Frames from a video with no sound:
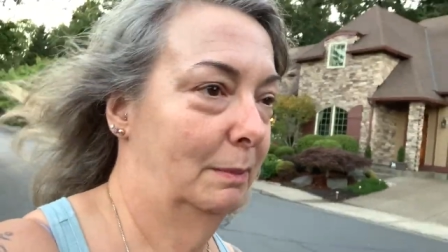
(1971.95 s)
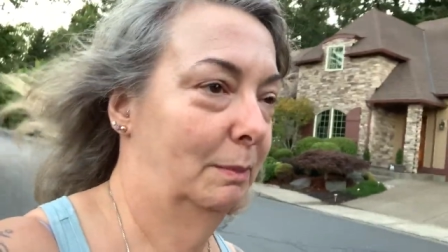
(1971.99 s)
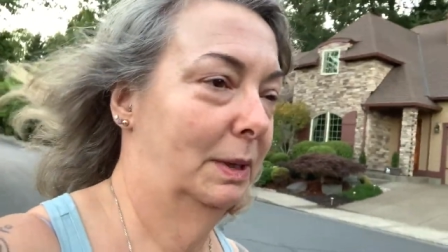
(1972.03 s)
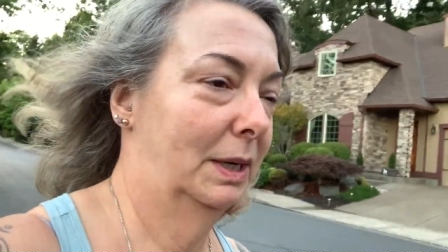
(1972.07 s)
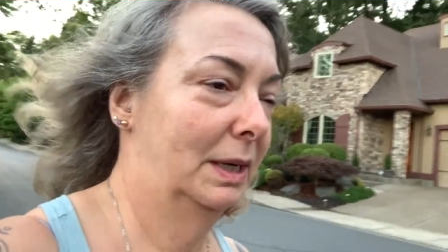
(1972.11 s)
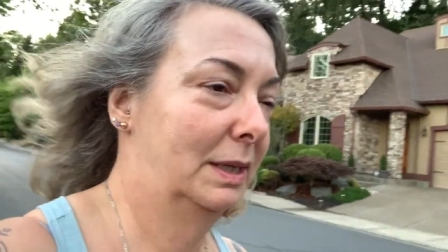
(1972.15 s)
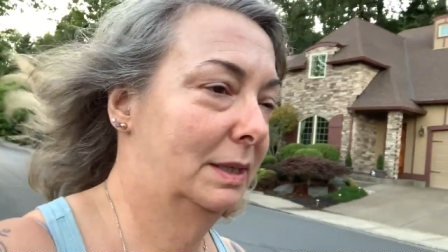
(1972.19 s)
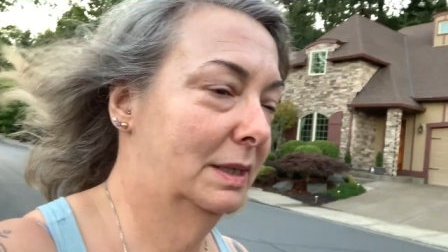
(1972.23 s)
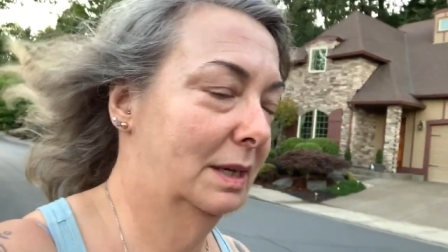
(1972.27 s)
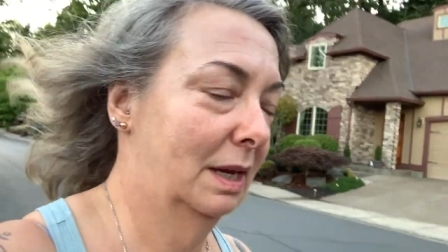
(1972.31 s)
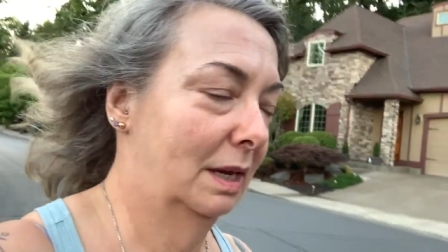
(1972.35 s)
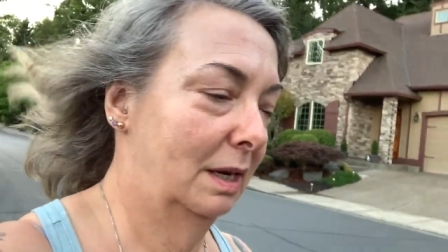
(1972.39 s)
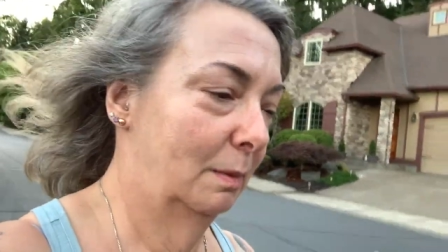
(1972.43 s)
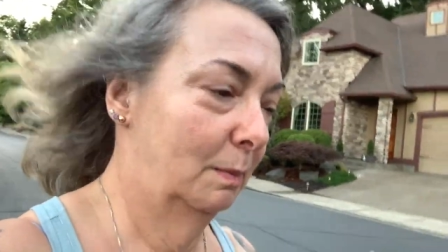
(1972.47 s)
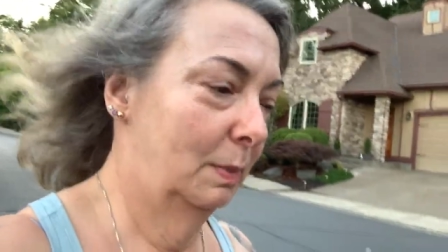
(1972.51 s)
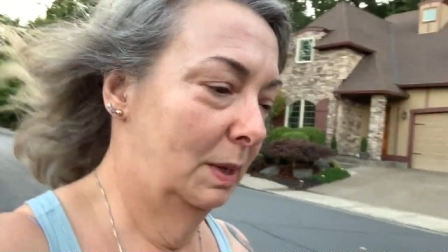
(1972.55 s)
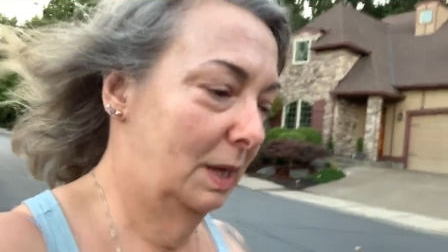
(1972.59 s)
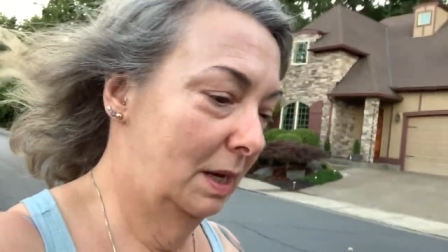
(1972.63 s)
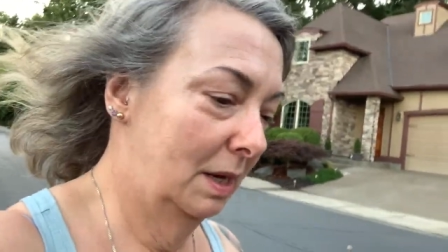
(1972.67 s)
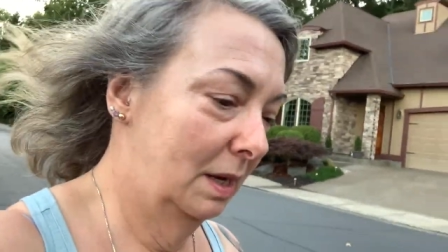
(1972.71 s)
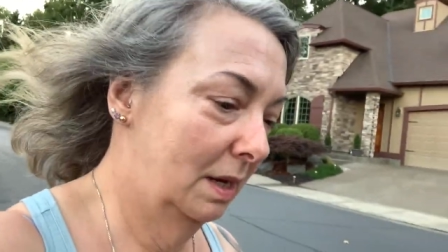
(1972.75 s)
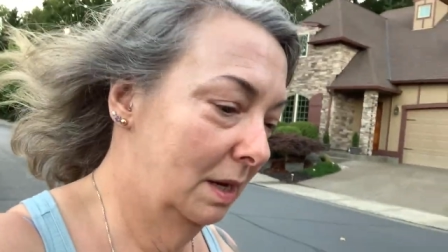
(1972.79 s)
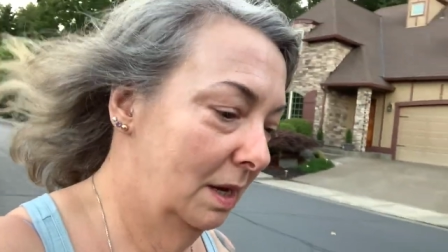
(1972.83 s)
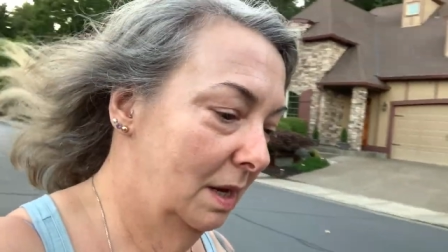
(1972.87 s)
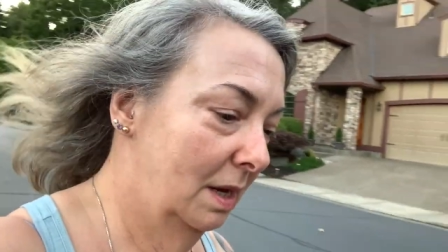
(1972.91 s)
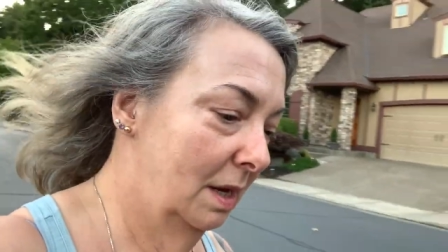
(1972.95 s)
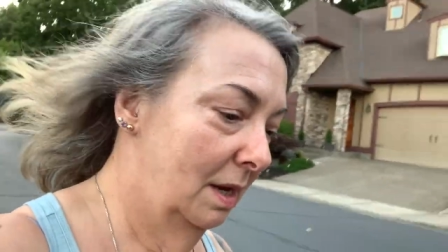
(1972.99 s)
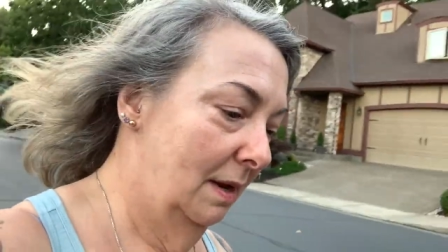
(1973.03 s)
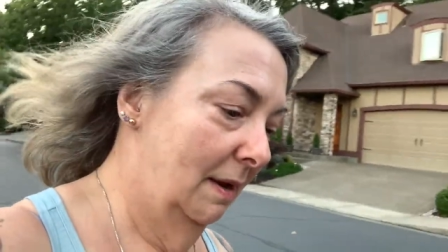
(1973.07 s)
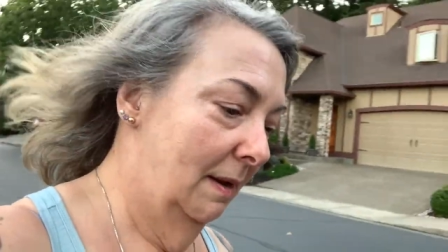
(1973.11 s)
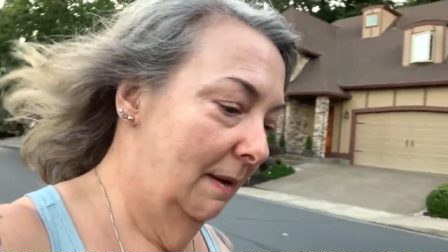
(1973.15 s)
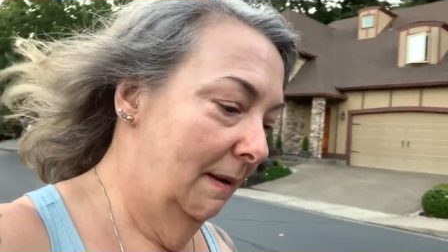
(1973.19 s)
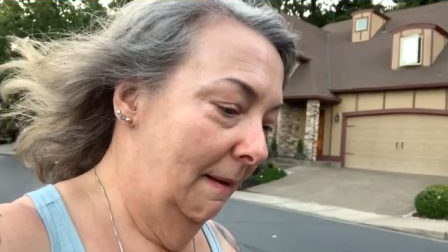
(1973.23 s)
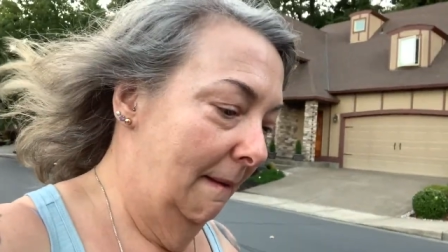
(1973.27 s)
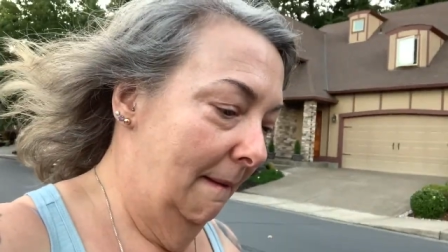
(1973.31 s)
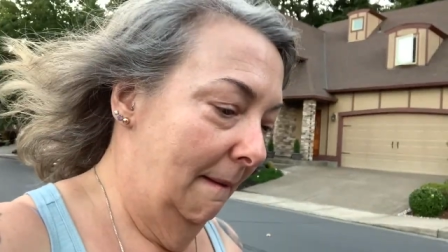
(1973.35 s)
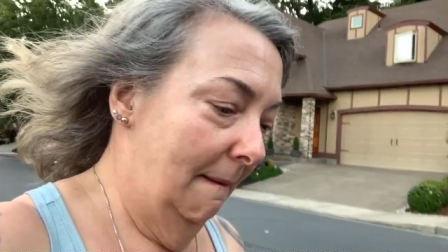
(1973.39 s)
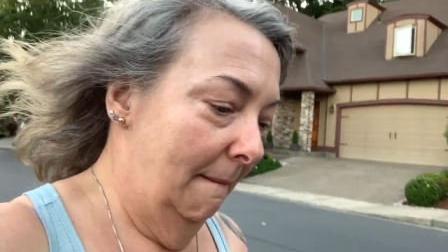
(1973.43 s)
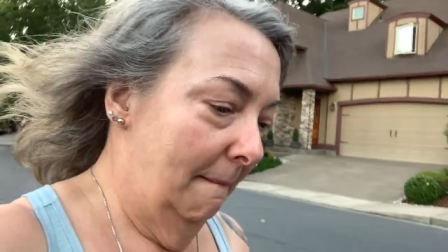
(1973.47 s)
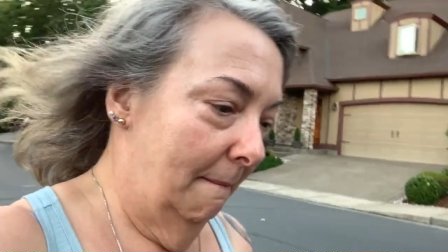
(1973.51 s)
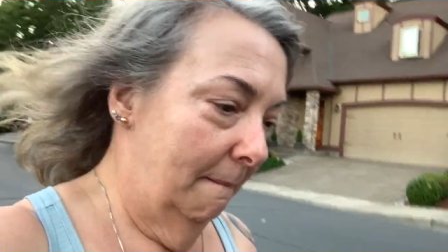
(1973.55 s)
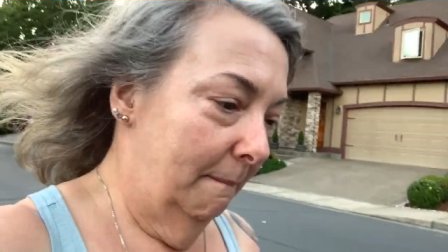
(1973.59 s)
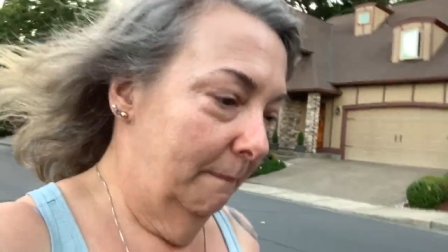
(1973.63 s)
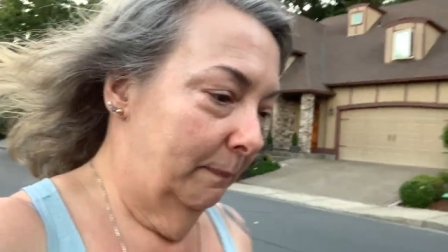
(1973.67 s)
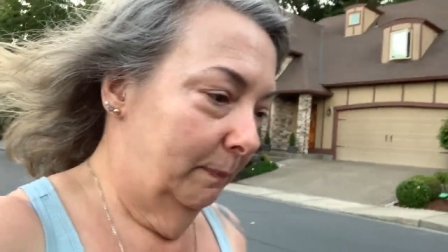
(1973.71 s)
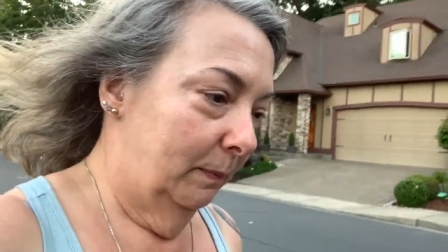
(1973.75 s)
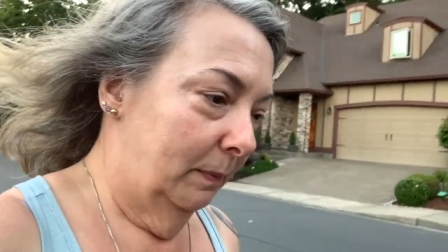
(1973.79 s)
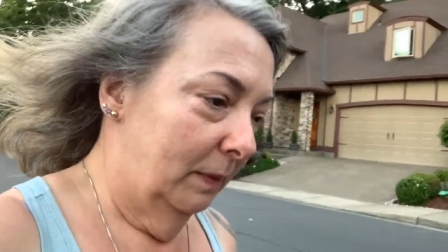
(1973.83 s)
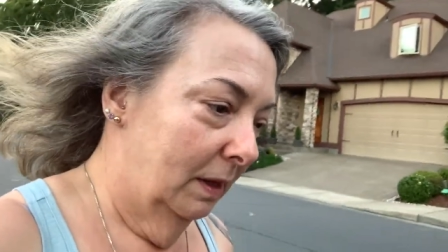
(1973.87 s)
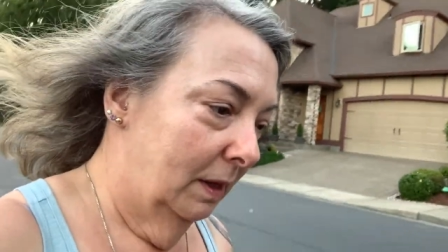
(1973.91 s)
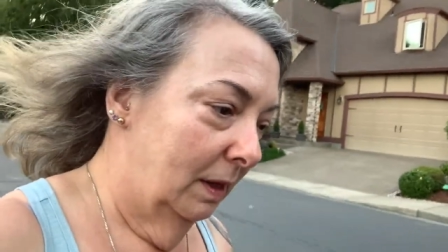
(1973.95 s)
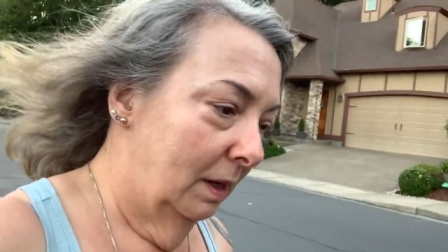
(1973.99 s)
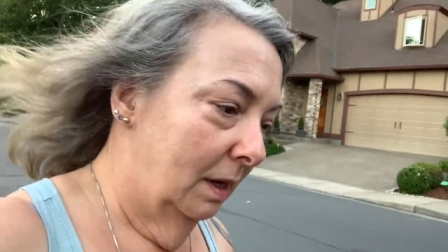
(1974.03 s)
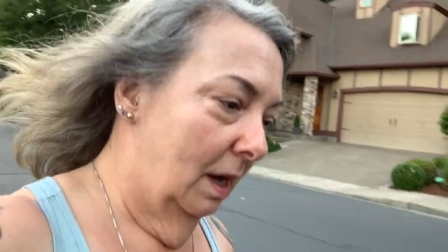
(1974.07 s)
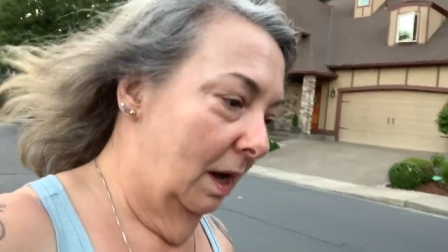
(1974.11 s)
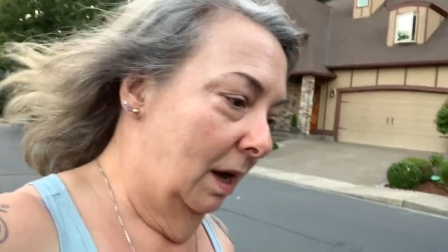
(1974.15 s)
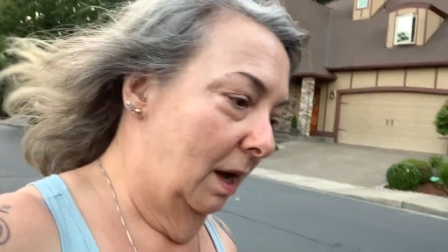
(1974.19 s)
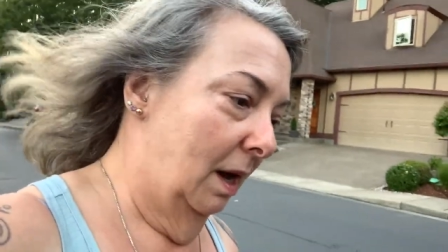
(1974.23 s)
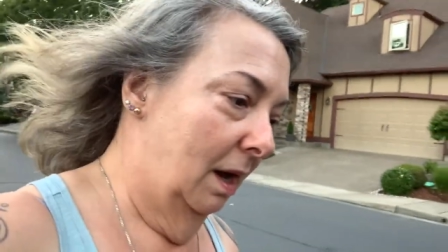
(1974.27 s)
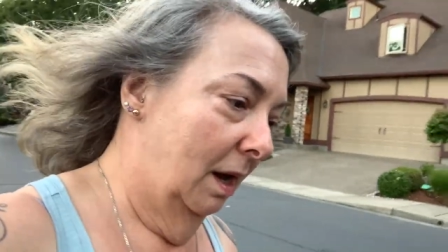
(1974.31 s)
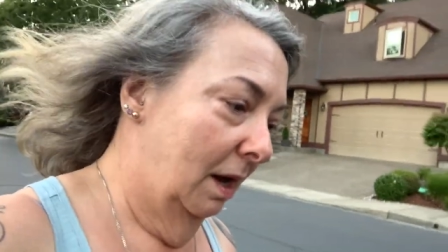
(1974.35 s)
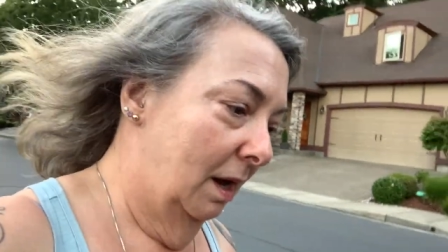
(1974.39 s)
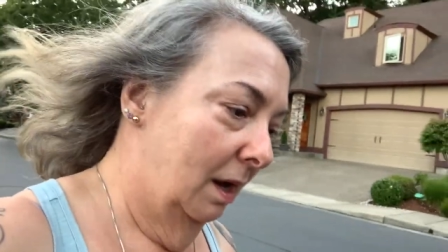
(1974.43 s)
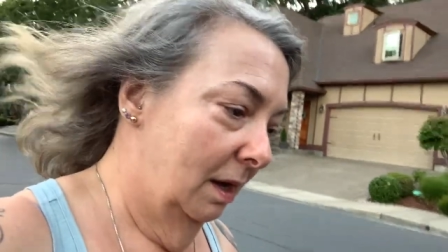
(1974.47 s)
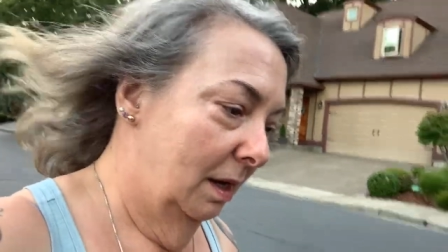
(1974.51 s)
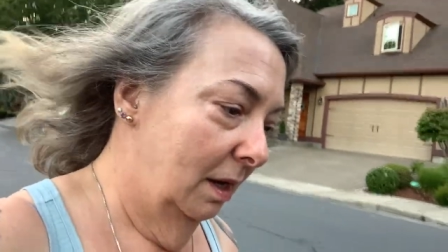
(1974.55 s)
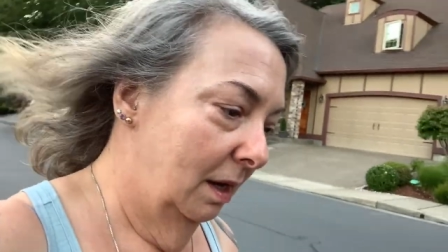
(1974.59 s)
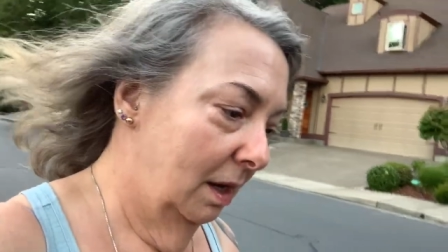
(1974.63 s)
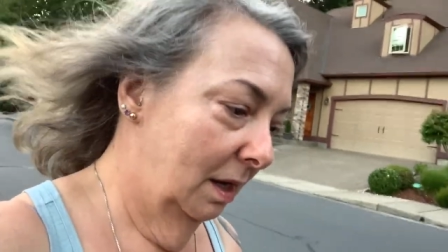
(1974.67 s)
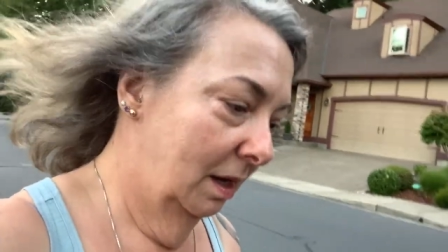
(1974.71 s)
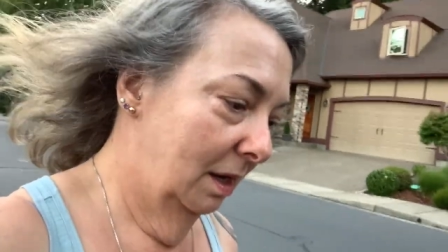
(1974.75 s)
but it's going to be uh,